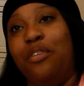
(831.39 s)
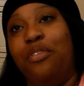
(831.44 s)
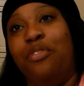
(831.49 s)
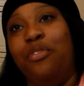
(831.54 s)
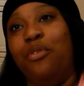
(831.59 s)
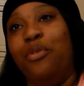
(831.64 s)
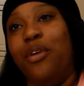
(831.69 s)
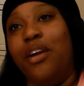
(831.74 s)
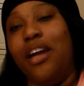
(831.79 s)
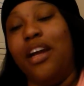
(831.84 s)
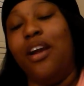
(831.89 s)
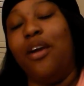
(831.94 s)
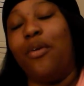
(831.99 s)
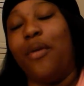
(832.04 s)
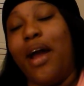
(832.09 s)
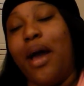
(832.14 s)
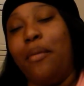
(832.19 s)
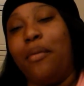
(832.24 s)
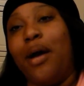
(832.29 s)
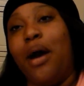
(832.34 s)
if you were in
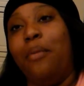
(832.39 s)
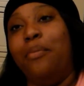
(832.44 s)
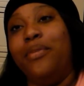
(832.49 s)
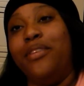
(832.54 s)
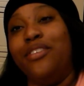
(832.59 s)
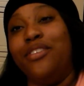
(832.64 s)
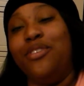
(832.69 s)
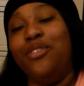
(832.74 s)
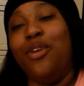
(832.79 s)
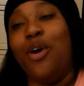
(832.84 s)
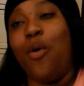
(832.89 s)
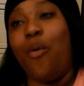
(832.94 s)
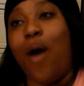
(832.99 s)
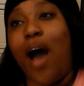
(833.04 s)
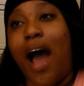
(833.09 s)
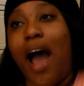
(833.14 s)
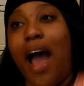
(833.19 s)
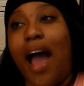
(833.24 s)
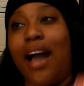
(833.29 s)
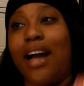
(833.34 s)
a rap competition. You know
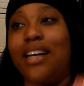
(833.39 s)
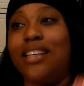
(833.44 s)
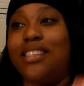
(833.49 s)
why?